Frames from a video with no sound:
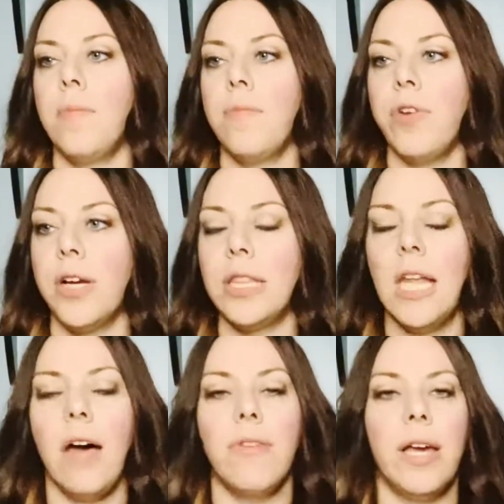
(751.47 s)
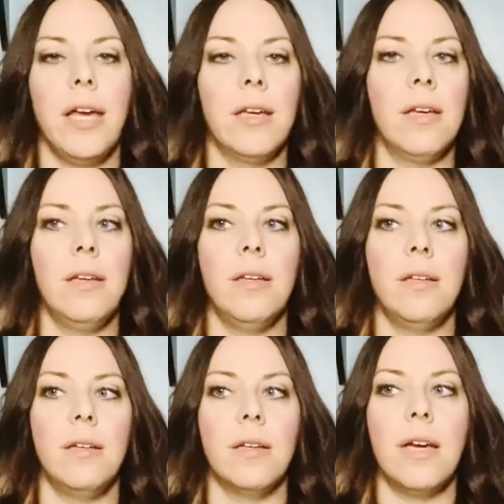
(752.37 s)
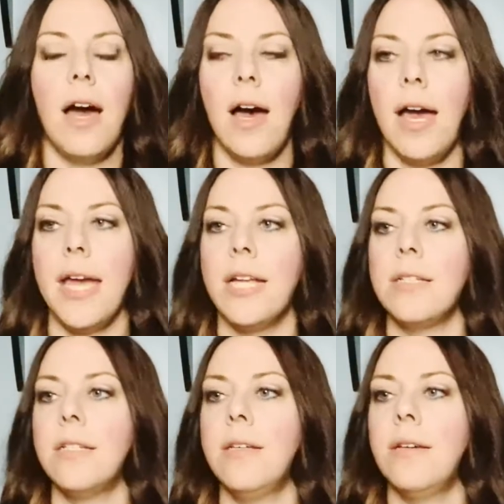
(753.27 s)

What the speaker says: very loving, kind,